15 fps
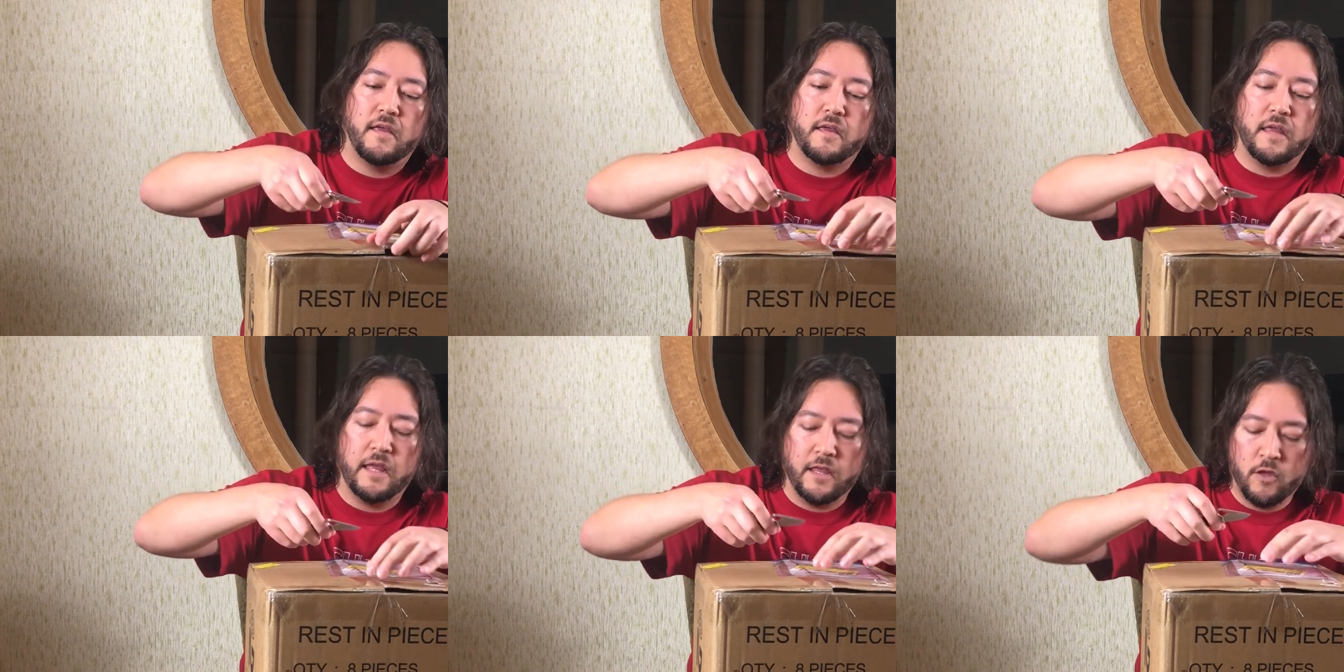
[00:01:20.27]

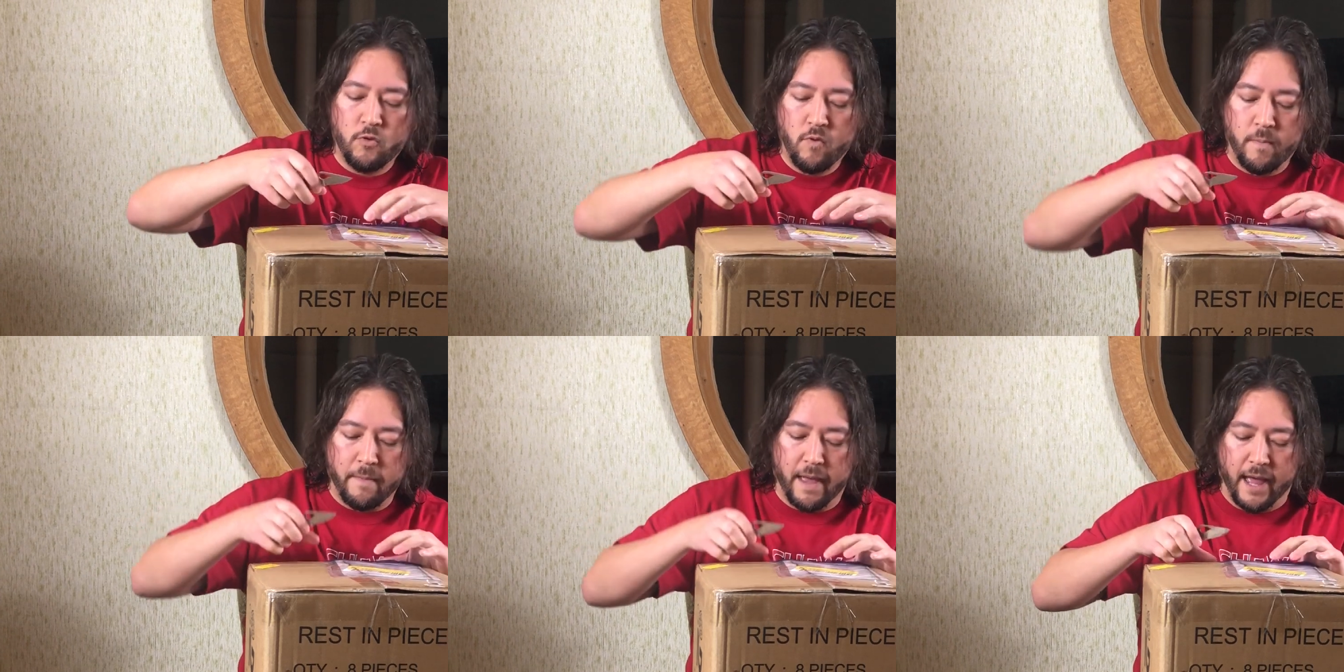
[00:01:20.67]
can
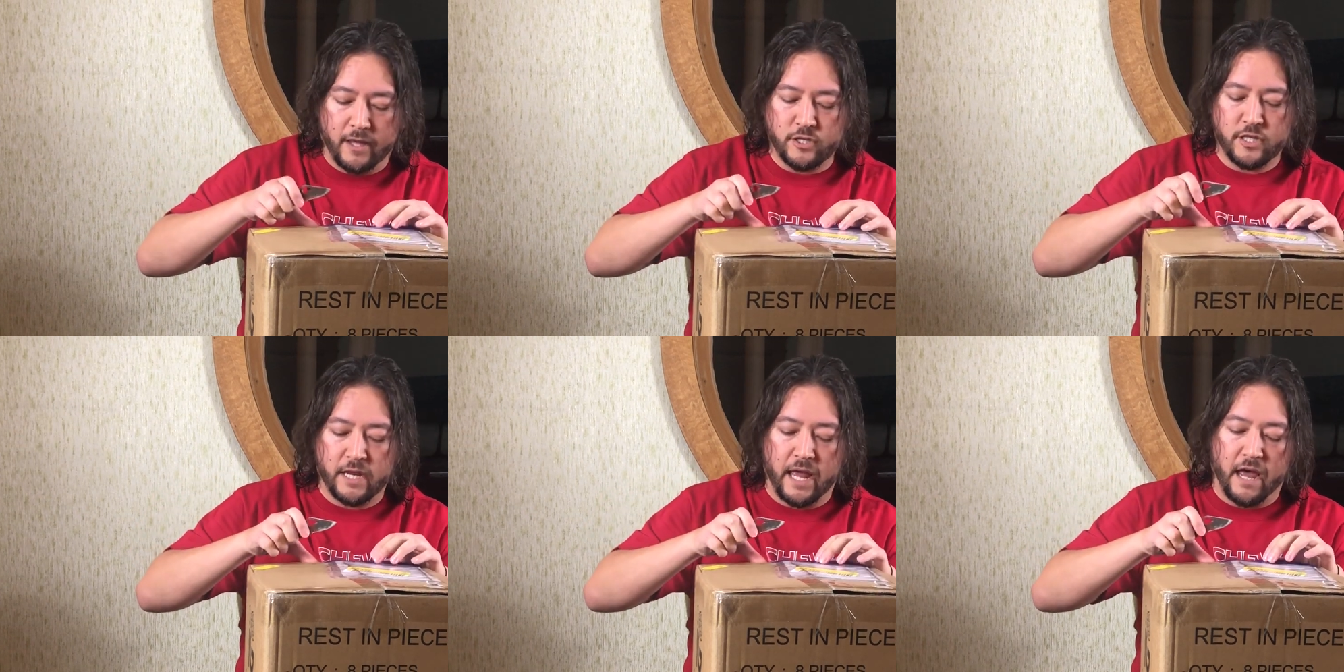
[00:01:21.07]
you
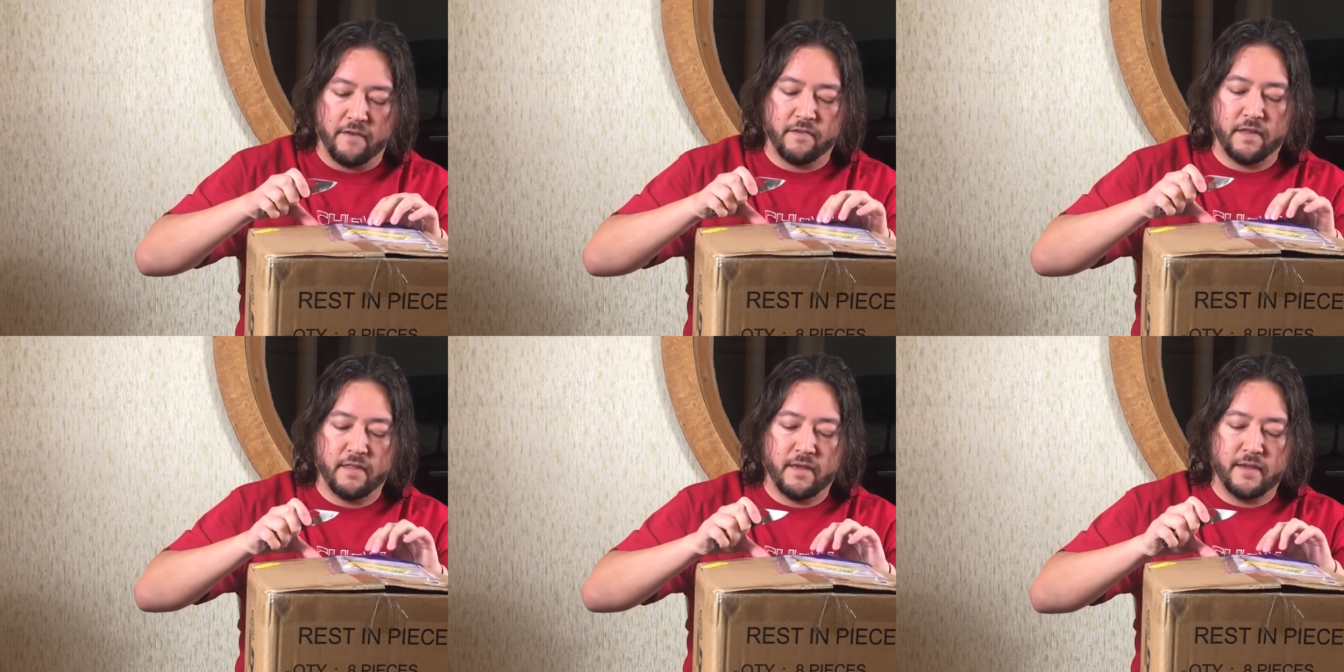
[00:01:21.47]
imagine
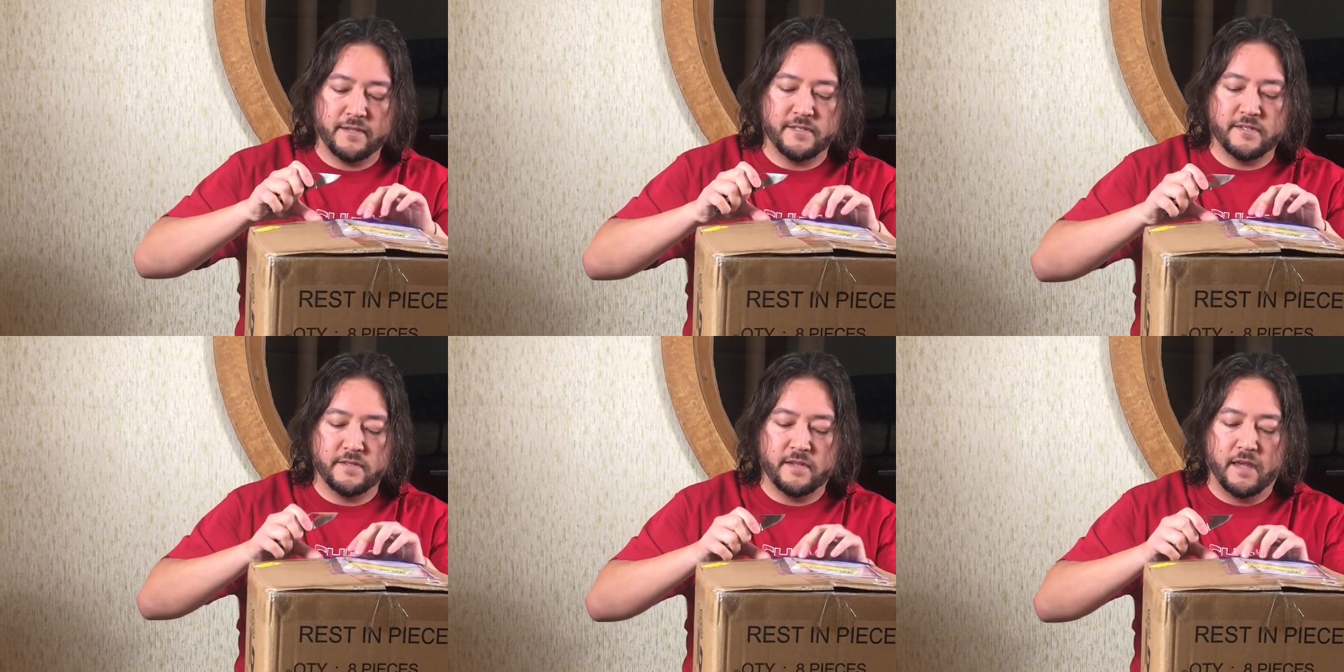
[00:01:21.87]
having
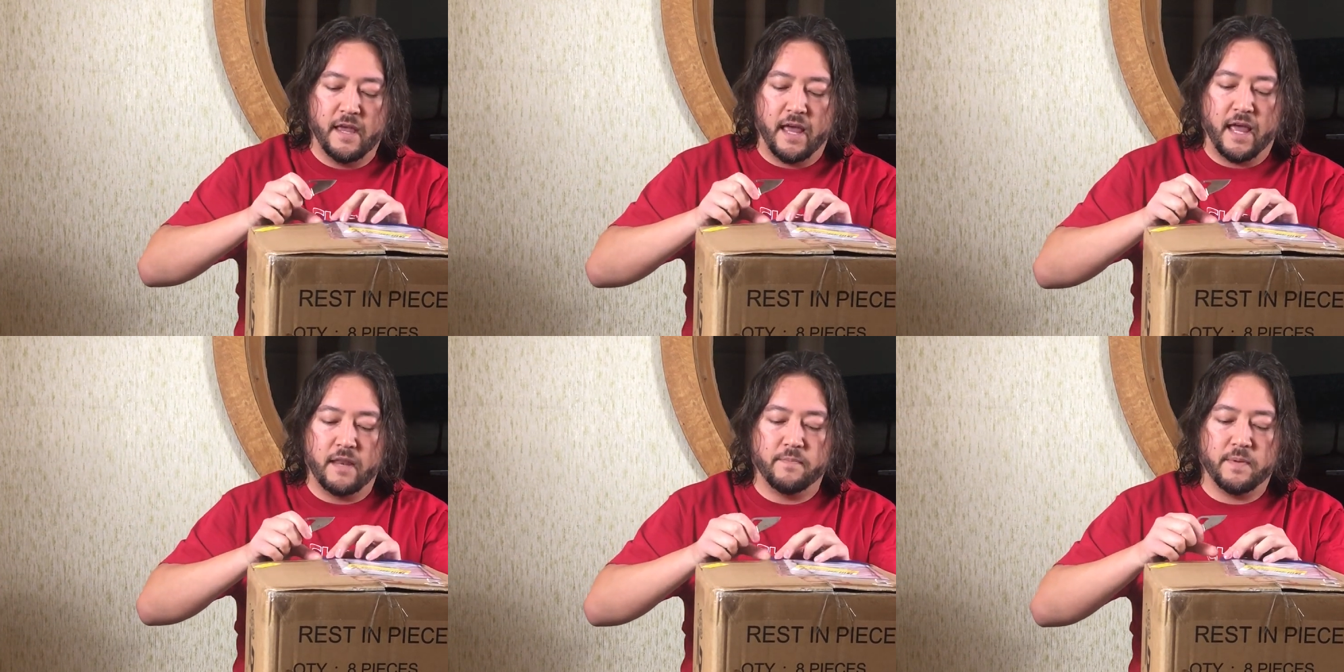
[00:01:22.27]
this
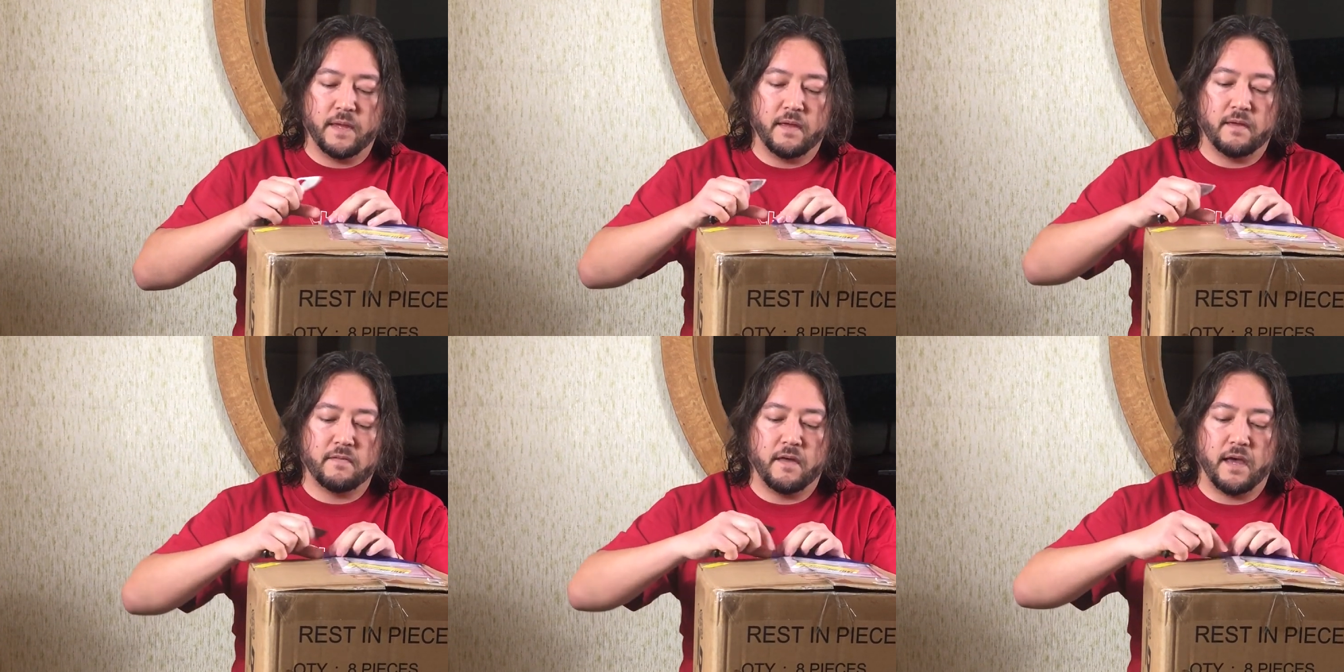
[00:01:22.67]
and
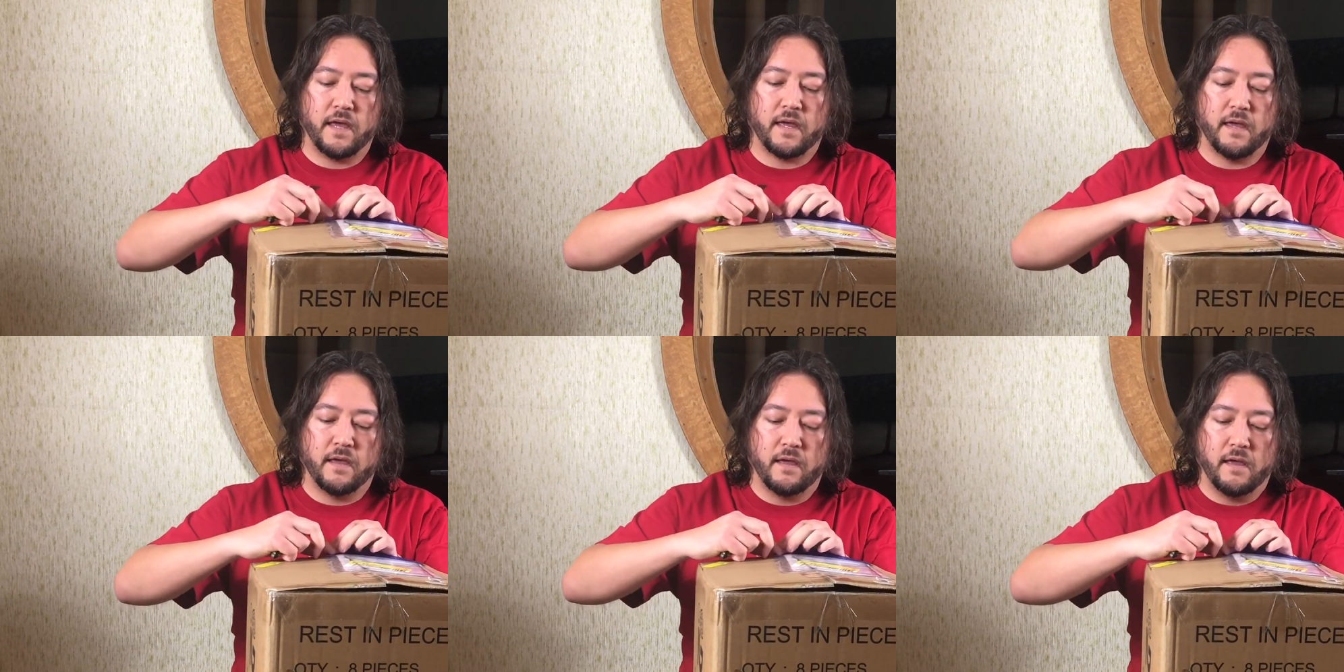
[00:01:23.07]
being like,